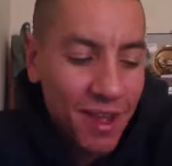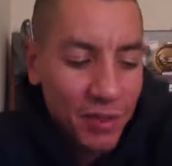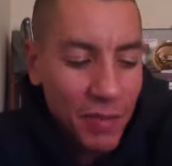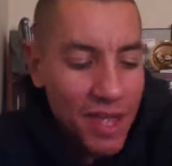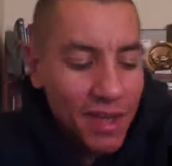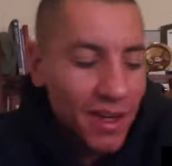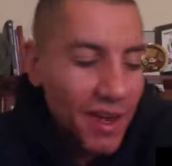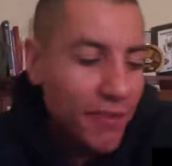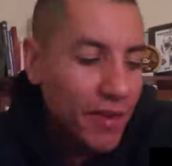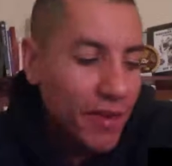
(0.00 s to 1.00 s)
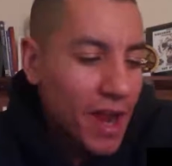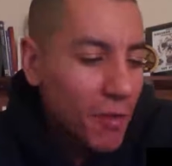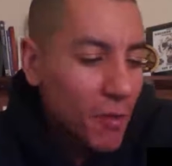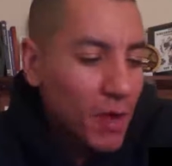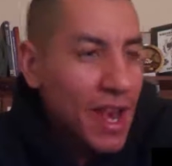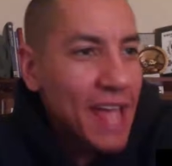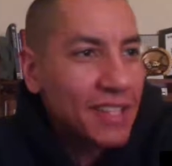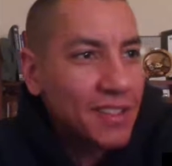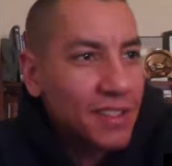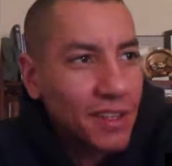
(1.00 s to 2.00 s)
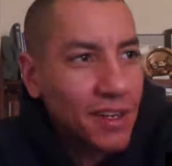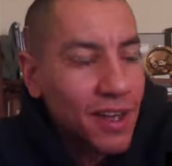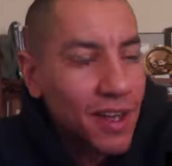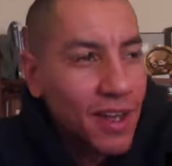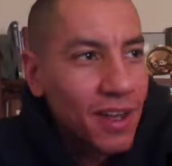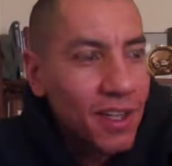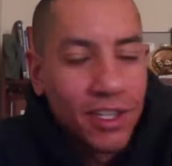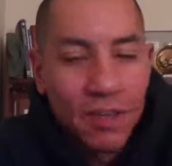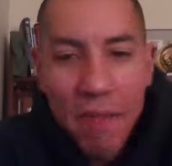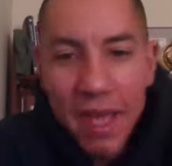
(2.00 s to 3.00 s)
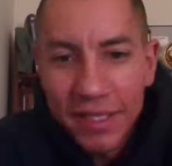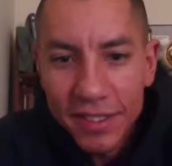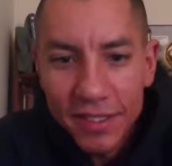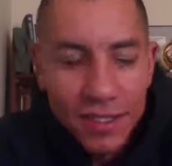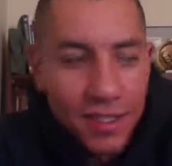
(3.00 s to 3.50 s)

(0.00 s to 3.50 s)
man. Everyone has a good message.